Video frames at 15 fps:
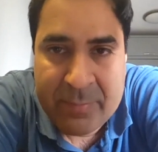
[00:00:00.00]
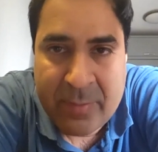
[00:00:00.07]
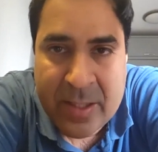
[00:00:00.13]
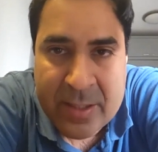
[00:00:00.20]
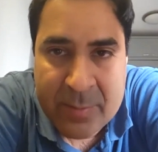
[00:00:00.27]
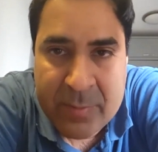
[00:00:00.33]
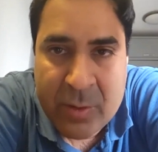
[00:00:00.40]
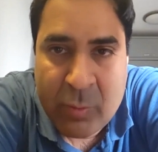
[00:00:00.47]

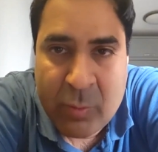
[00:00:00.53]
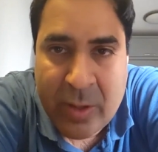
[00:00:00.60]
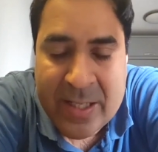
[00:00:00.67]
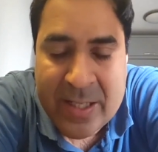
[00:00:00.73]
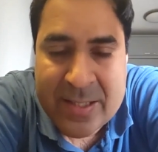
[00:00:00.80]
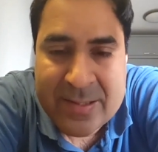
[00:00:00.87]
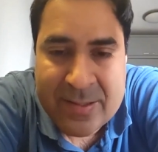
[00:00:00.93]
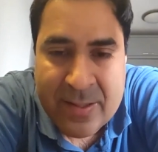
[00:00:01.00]
multiple
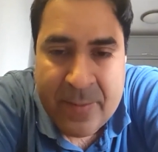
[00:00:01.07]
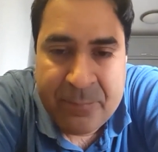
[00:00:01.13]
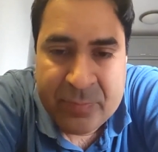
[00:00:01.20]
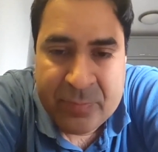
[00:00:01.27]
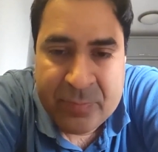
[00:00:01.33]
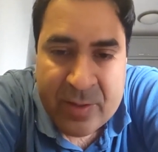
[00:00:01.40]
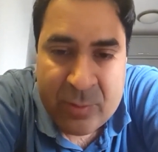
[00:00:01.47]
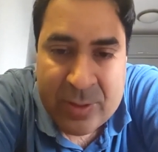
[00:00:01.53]
vials.
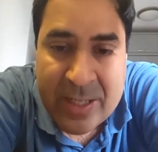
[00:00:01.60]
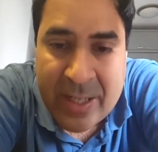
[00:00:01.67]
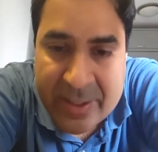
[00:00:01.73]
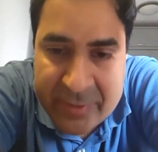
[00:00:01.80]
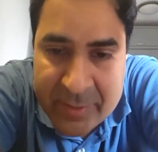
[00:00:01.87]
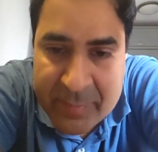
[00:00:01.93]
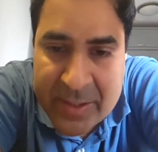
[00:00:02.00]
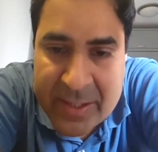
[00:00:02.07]
So that
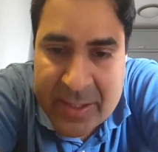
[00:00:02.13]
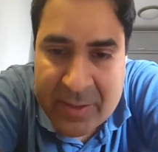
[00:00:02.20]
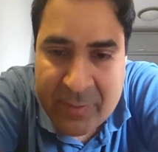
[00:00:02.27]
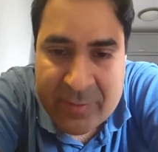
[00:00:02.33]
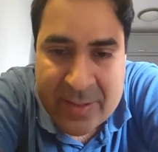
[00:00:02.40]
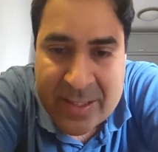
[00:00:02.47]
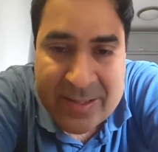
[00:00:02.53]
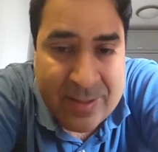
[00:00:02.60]
100 million of
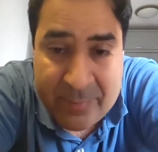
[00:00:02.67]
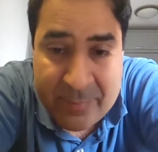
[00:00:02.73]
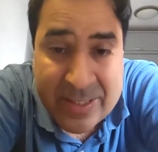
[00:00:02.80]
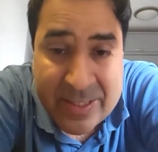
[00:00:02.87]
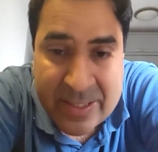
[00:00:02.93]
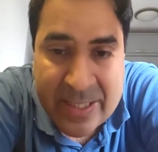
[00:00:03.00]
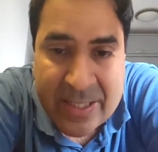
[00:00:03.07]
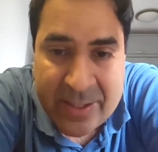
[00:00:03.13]
cells, I mean,
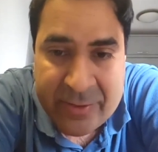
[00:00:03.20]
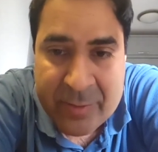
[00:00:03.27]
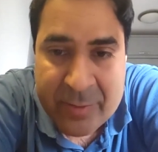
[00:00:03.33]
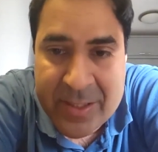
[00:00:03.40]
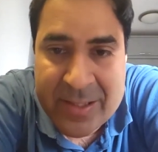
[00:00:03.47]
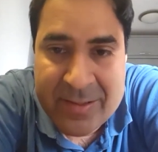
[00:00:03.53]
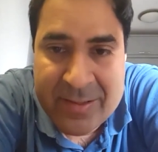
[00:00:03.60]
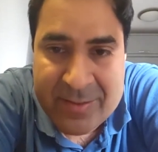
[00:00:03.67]
again, 100
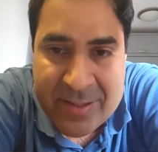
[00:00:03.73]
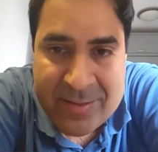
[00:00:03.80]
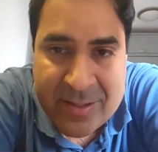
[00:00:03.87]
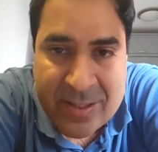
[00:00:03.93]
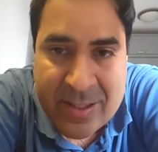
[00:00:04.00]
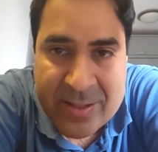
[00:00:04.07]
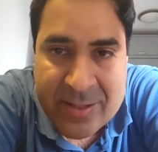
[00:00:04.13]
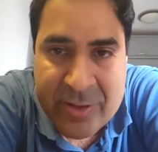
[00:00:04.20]
million is just an
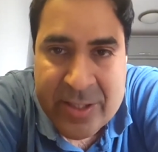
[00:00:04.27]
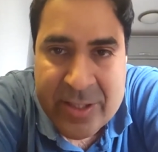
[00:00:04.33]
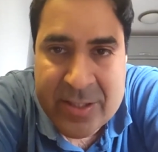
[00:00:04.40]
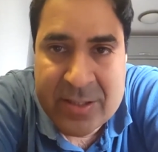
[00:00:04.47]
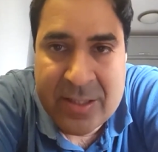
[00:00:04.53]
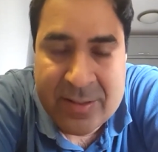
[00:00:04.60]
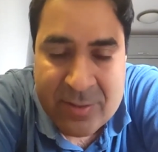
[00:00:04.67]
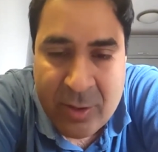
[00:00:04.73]

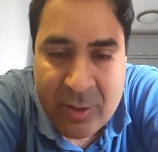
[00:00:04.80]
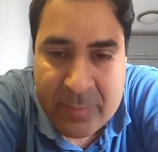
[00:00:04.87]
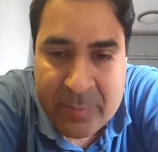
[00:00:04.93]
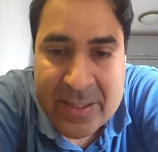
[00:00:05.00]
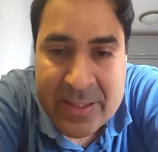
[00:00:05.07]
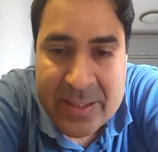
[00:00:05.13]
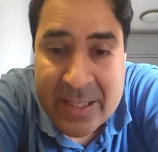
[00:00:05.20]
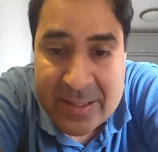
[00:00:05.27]
illustration, does not
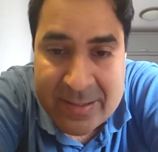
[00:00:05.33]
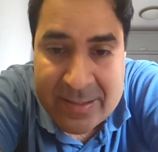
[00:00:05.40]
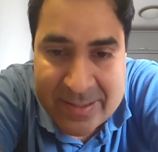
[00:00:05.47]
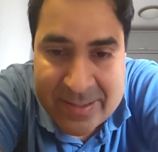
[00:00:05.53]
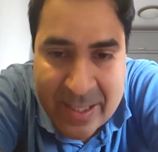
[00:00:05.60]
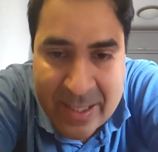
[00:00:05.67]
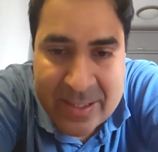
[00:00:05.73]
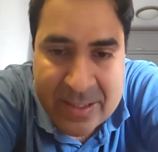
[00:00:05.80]
mean that it is
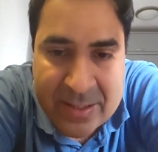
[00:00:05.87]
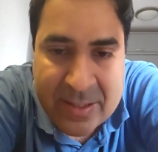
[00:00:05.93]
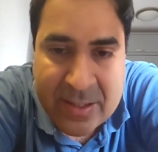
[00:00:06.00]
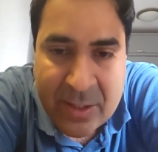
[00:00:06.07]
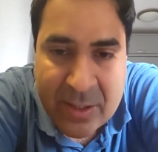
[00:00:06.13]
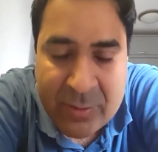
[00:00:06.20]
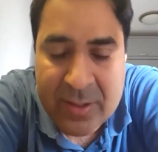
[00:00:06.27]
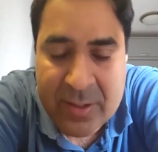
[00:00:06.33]
exactly the
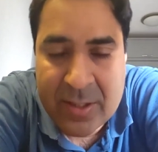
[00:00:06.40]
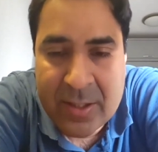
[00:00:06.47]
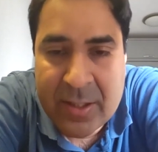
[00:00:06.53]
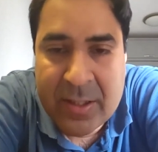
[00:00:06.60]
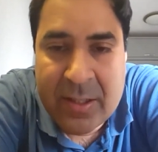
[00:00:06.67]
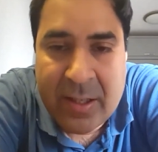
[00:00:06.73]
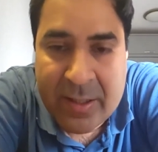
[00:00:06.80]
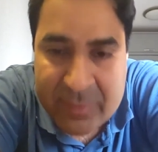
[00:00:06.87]
count.
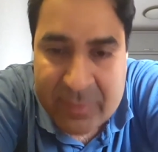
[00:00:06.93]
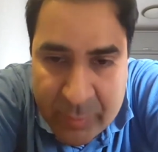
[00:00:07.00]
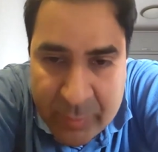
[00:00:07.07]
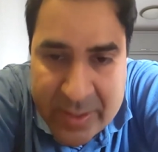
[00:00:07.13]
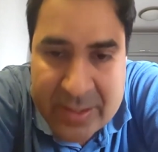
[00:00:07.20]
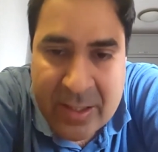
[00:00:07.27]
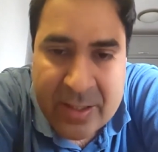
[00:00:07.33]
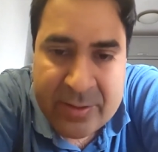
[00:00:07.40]

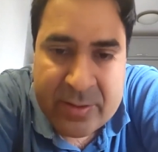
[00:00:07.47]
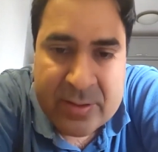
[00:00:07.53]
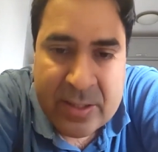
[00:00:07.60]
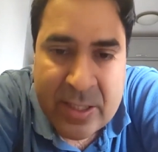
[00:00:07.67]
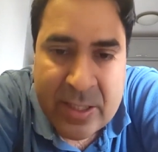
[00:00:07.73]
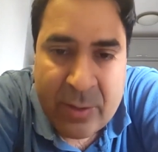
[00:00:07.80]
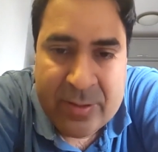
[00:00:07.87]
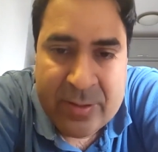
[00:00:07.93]
Assuming the
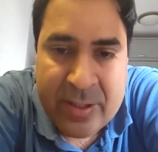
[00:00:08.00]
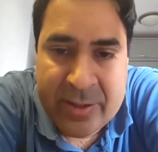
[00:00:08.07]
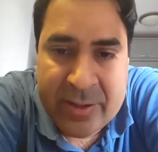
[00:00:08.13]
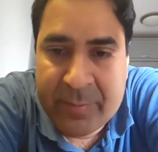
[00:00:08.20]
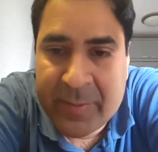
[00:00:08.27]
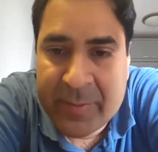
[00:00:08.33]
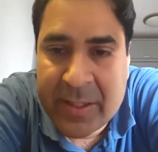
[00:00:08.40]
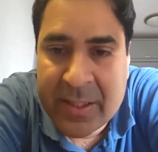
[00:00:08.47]
count is 100
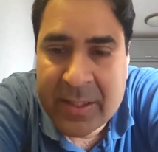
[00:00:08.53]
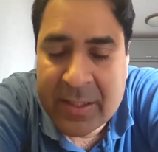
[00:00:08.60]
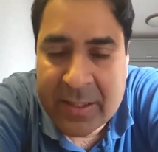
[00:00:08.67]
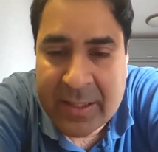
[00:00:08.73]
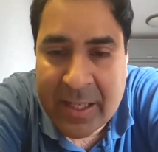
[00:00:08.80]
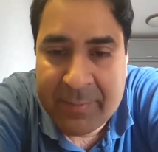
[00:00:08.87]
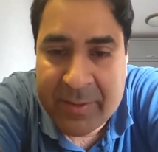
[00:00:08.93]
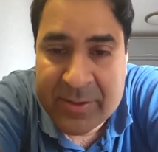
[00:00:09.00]
million, it
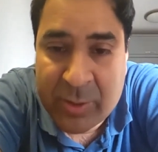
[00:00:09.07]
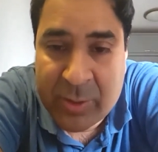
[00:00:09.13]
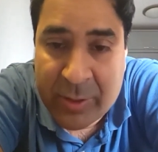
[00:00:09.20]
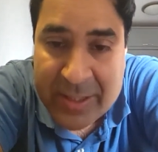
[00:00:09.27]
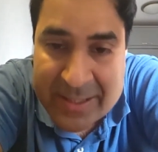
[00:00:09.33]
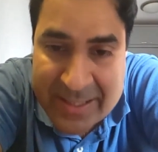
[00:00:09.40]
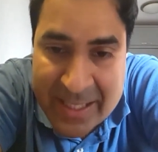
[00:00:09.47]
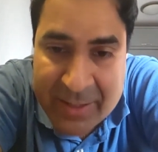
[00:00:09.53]
can be stored
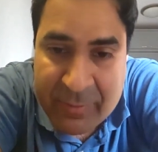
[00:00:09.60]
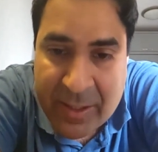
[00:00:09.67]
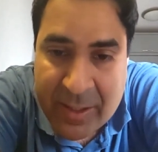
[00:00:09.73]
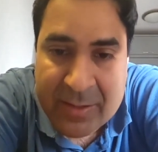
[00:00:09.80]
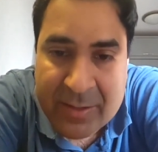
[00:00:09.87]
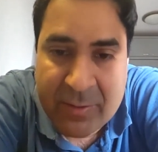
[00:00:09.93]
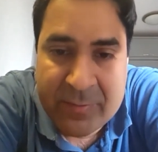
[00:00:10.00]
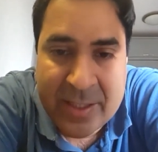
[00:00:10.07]
in 10
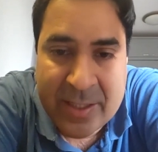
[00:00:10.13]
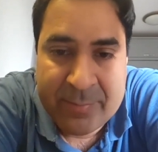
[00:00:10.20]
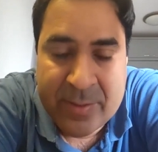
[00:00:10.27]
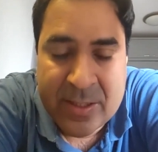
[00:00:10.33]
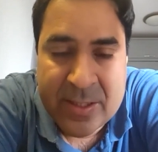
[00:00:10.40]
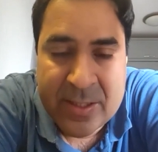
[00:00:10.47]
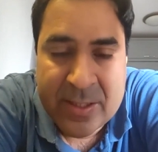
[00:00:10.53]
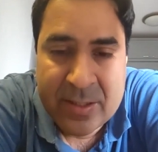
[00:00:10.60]
vials of 10
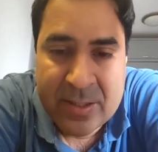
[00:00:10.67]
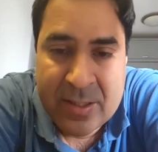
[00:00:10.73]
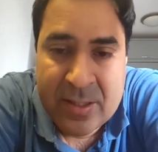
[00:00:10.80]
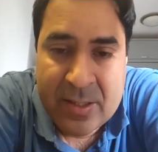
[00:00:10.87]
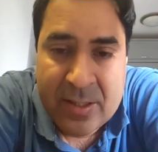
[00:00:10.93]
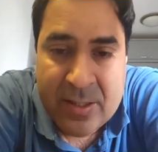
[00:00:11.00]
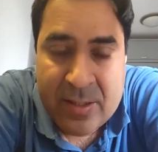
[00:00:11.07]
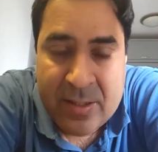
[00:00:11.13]
million.
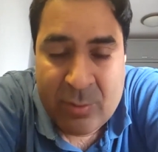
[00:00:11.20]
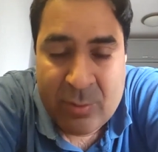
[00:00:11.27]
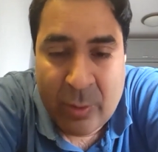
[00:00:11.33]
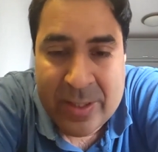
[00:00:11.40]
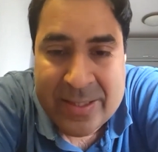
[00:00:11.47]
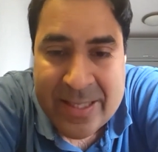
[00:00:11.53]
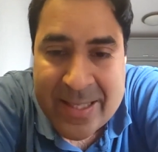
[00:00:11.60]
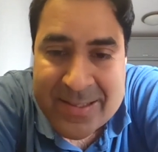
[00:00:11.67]
So
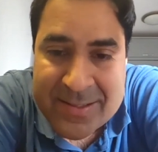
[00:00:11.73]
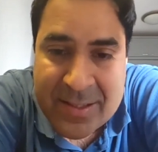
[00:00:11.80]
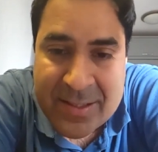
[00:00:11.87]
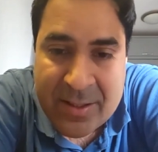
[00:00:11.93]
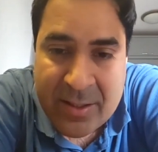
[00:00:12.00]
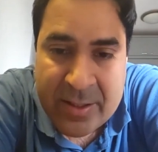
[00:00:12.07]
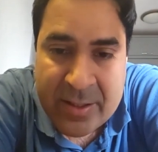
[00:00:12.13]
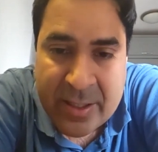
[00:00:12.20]
in case
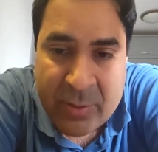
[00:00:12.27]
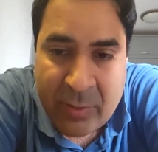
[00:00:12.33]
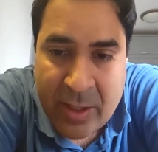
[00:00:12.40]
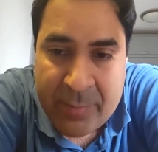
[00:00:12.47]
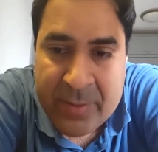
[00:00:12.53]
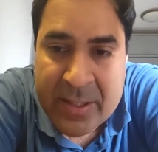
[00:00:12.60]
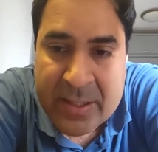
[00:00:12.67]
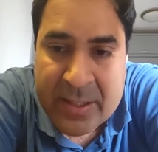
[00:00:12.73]
a
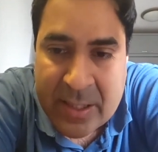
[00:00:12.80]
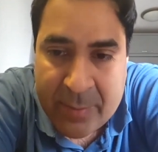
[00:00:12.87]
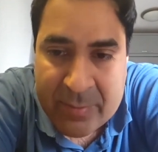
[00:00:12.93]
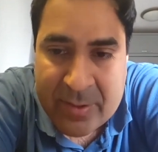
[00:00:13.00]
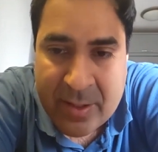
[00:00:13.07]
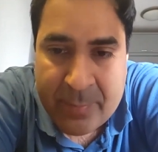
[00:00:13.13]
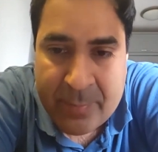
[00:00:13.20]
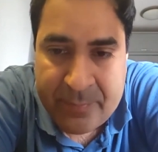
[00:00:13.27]
requirement comes
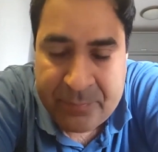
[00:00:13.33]
up,